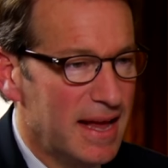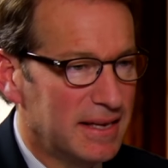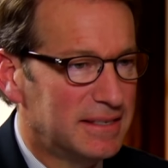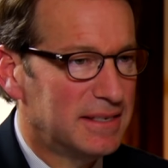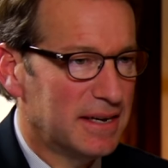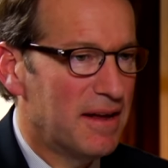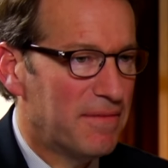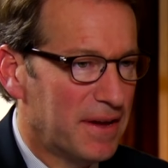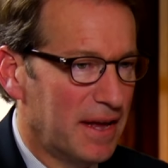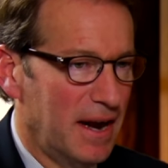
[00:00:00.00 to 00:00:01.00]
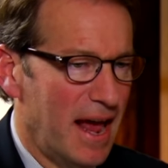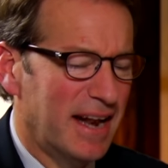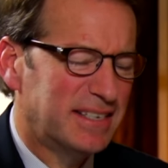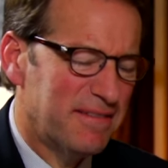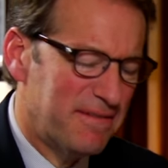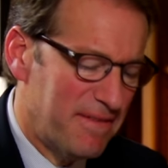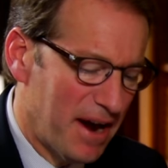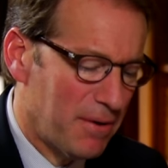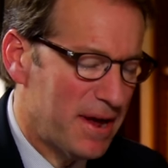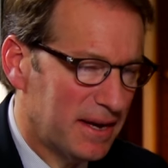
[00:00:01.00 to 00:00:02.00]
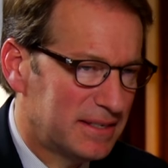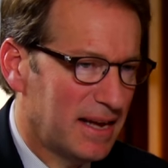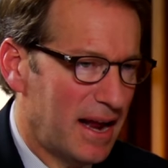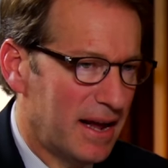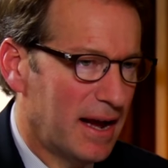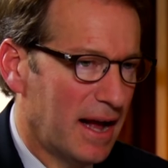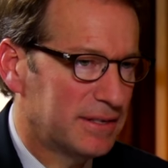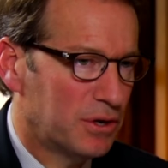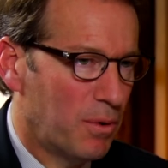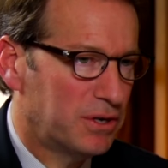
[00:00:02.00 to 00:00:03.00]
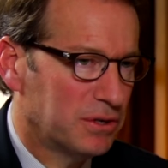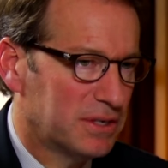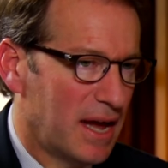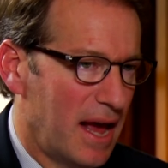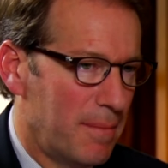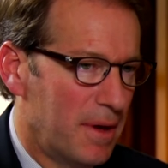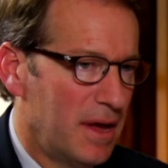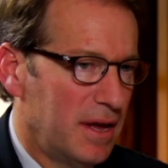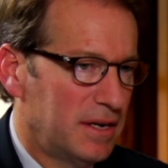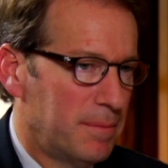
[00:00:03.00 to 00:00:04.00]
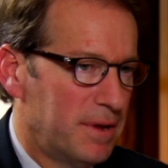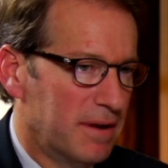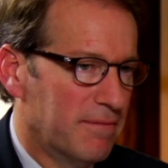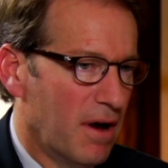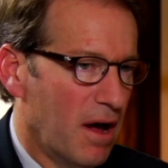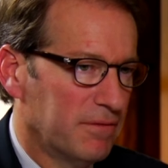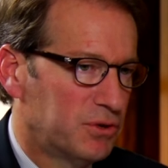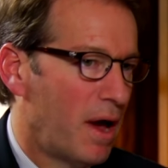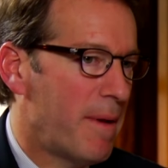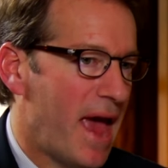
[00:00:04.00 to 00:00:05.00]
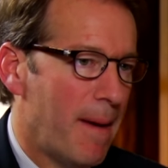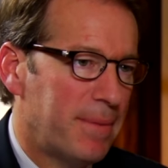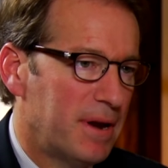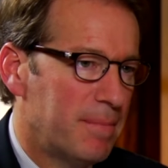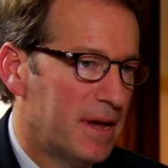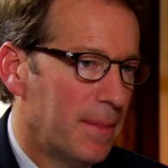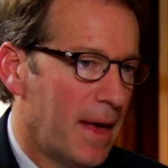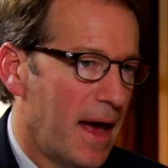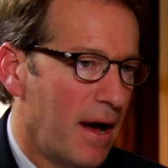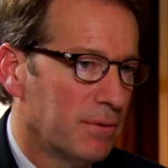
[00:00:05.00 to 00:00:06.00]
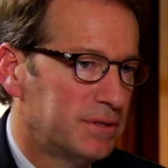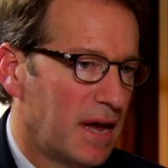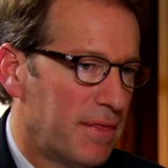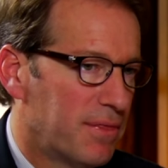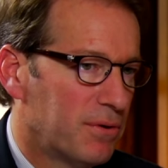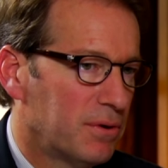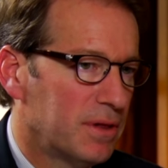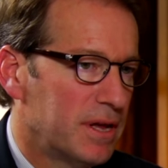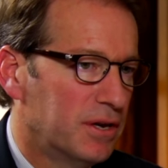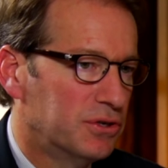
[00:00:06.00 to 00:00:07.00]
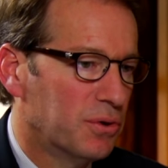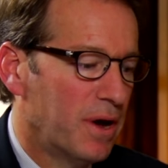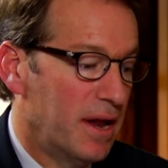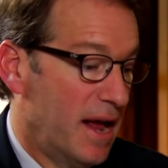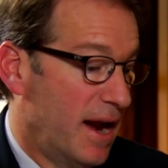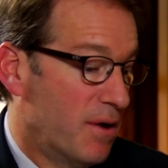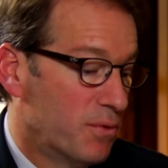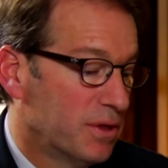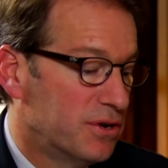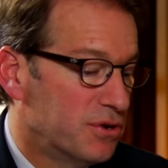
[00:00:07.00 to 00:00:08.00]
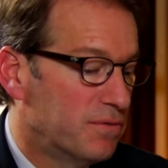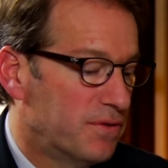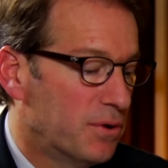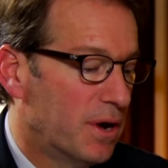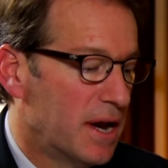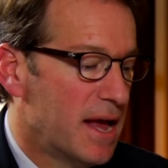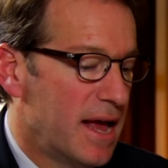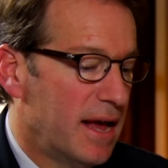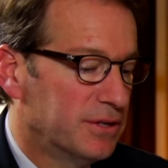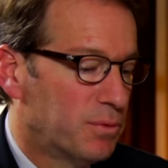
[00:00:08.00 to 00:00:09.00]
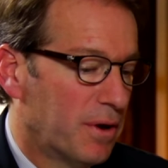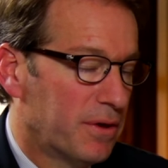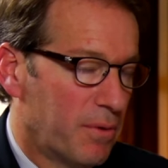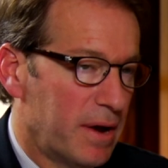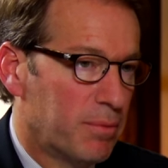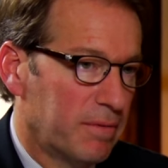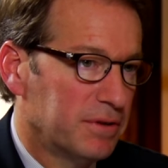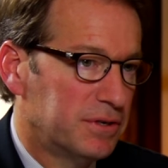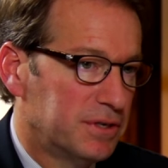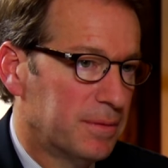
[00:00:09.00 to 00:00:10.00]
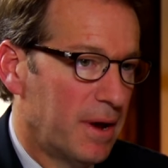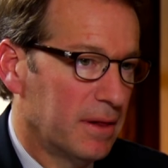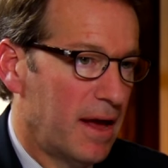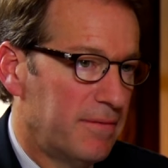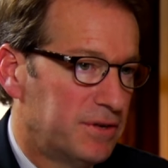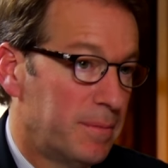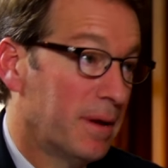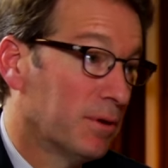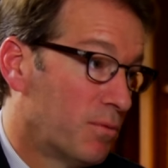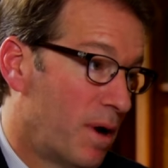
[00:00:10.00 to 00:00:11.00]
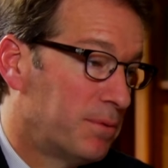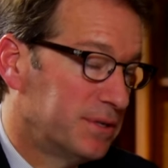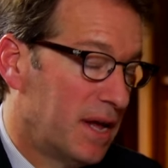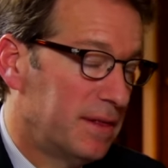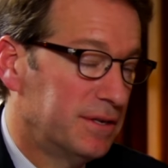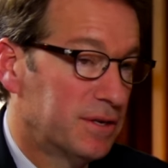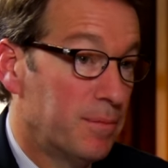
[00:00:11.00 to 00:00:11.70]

is significant, and it's a very exciting, consequential time to be involved. So I'm happy to be in the House. I thoroughly enjoy it, and I really do view it as one of the great privileges of my life to be able to represent these